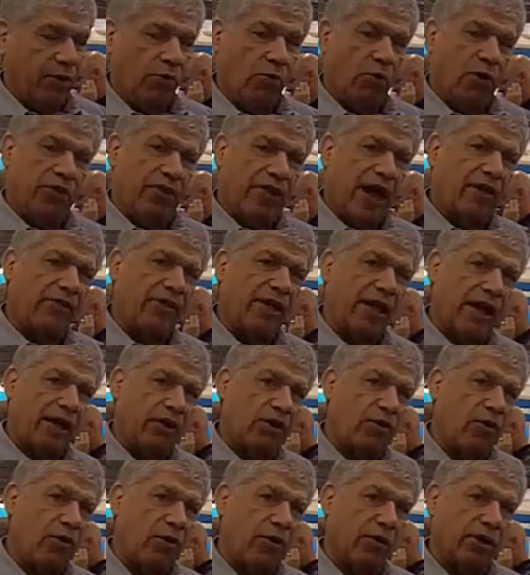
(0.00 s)
without
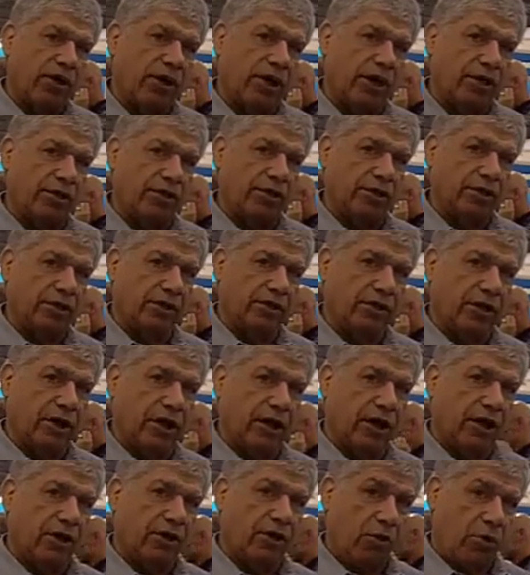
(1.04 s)
that correlation
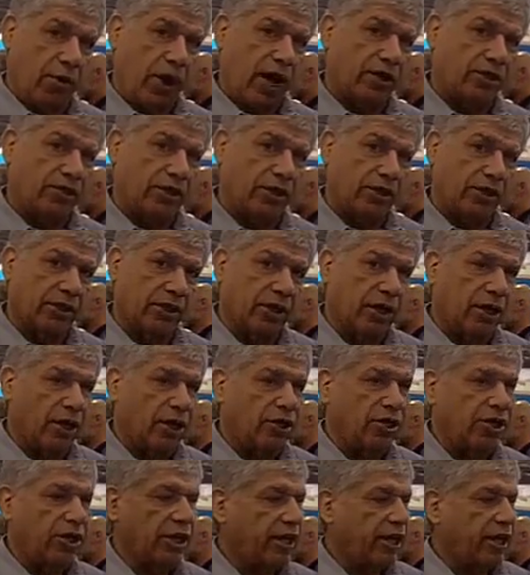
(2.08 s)
correction,
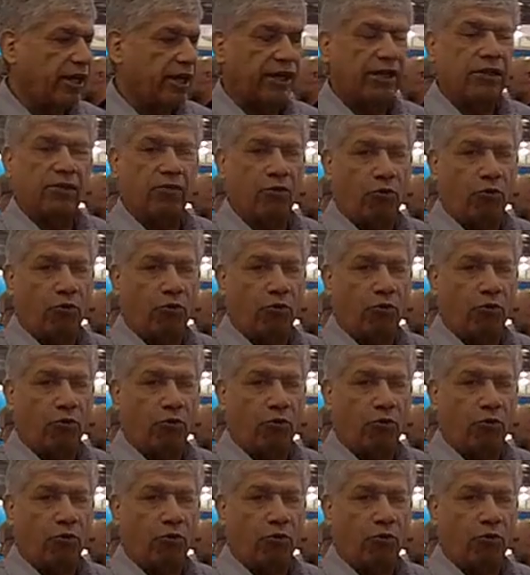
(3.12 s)
you can get